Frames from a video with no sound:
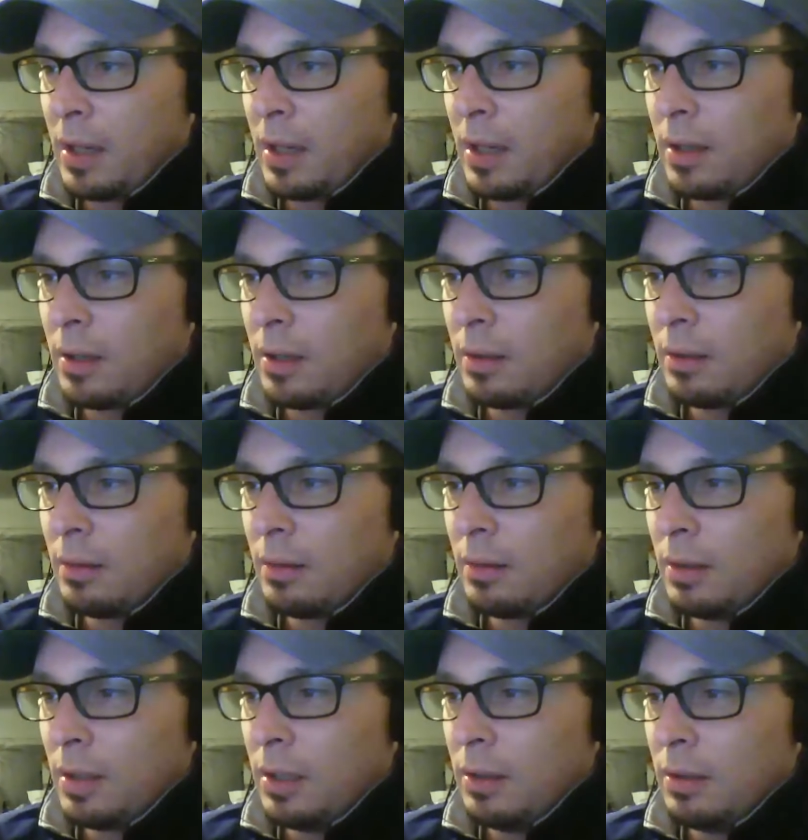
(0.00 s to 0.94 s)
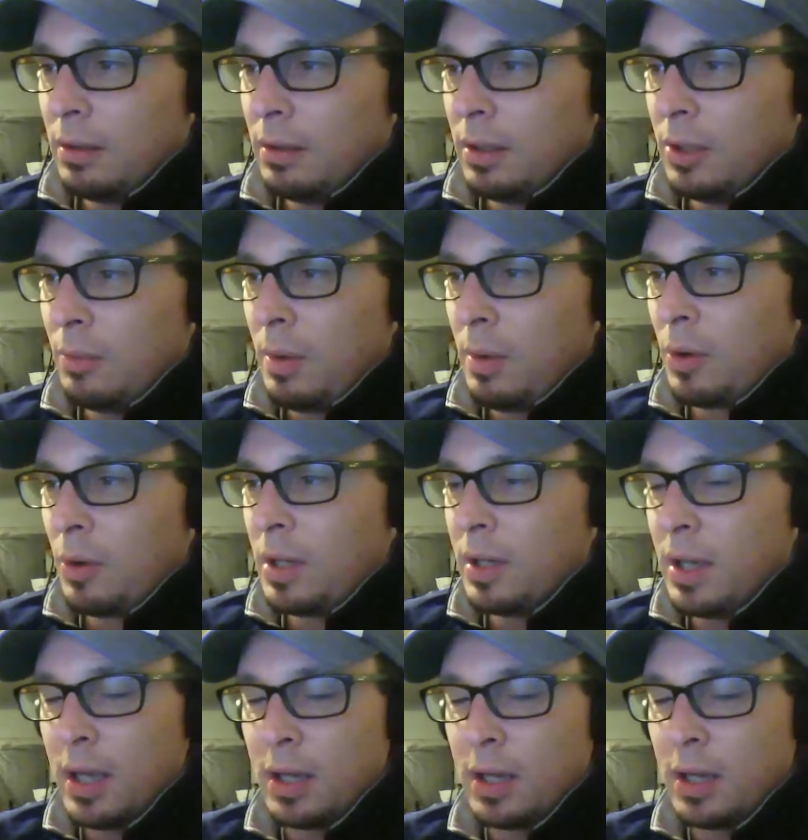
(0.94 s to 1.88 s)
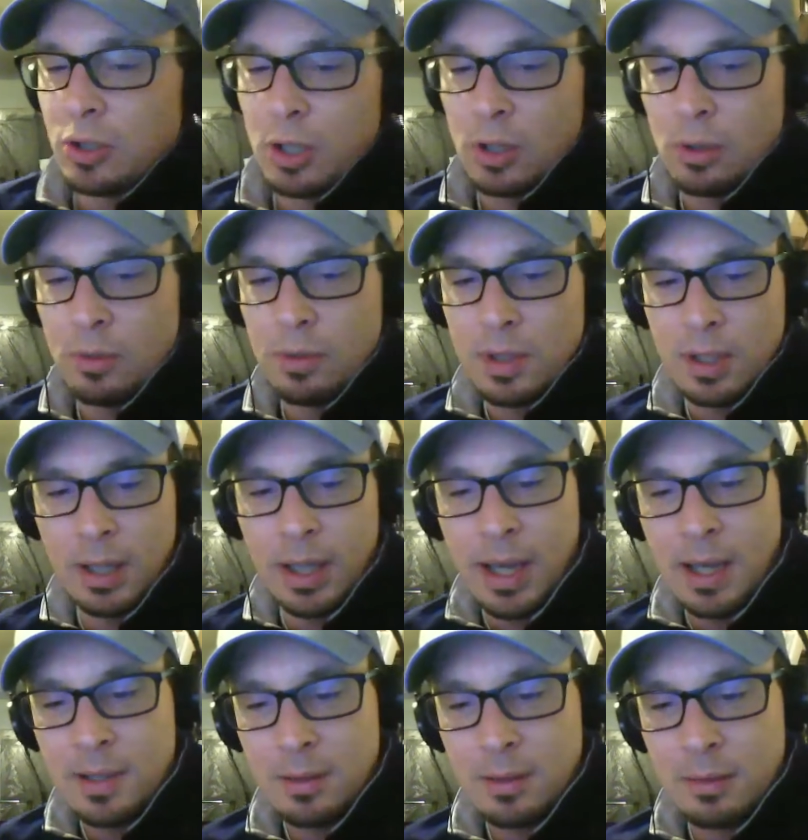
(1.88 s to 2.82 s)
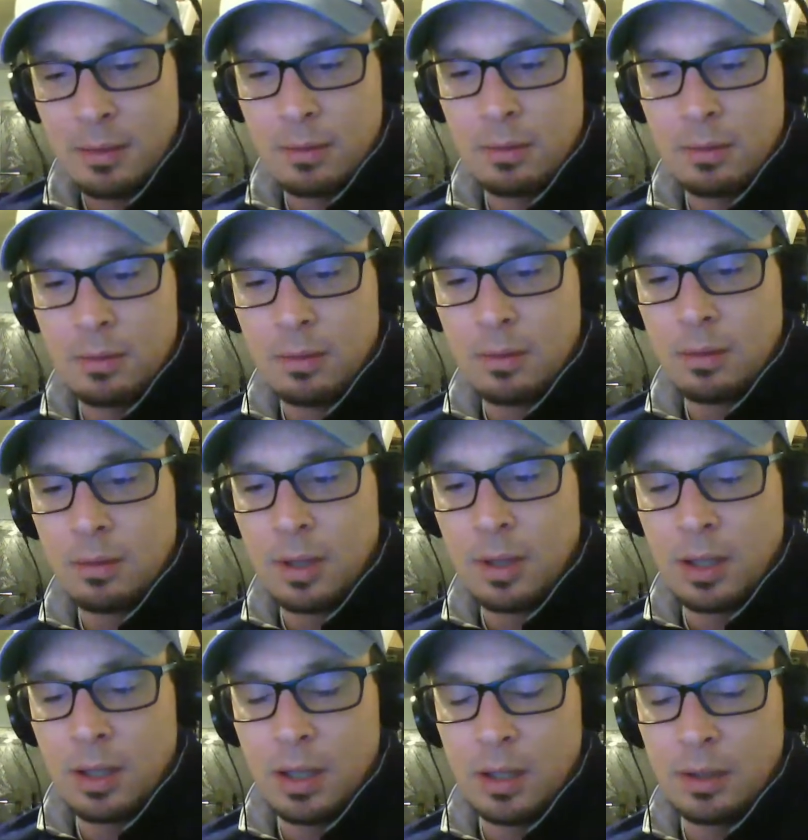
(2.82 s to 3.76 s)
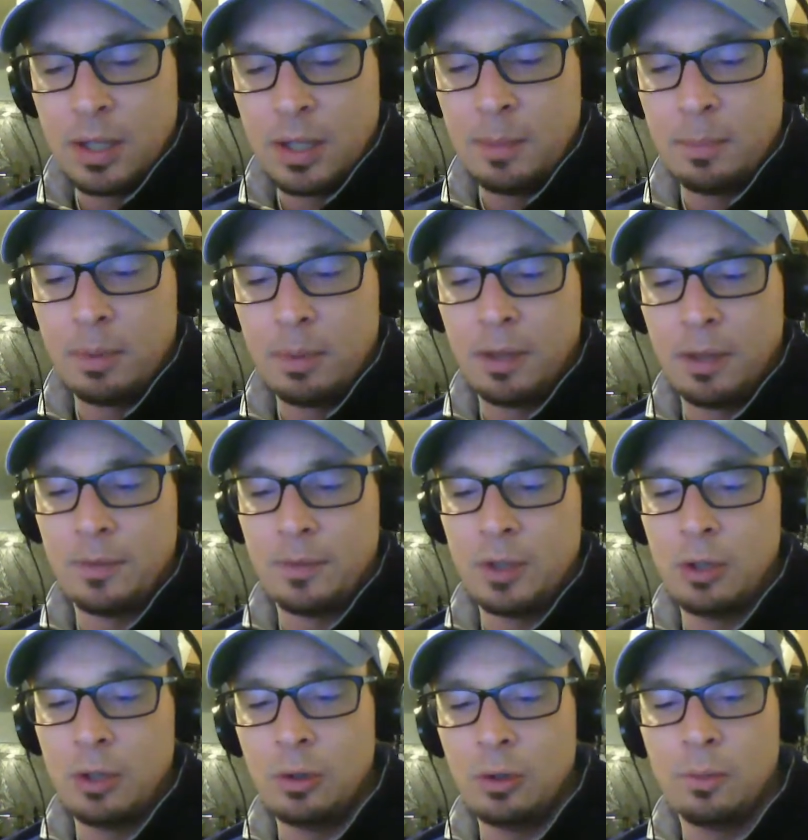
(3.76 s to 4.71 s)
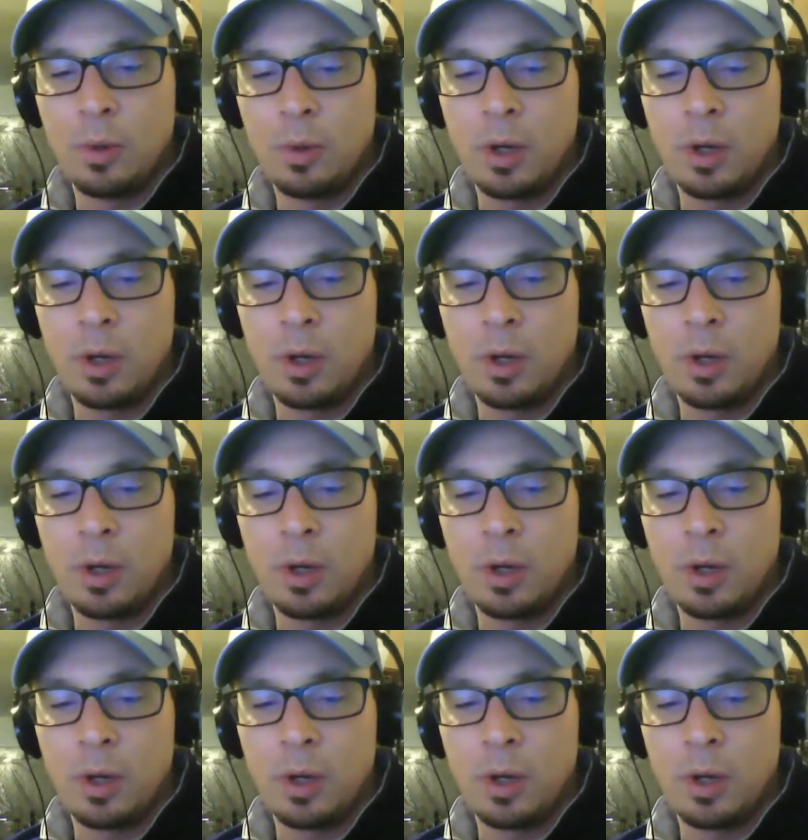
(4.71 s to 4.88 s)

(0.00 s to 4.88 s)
of like, you remember Indiana Jones in the Temple of Doom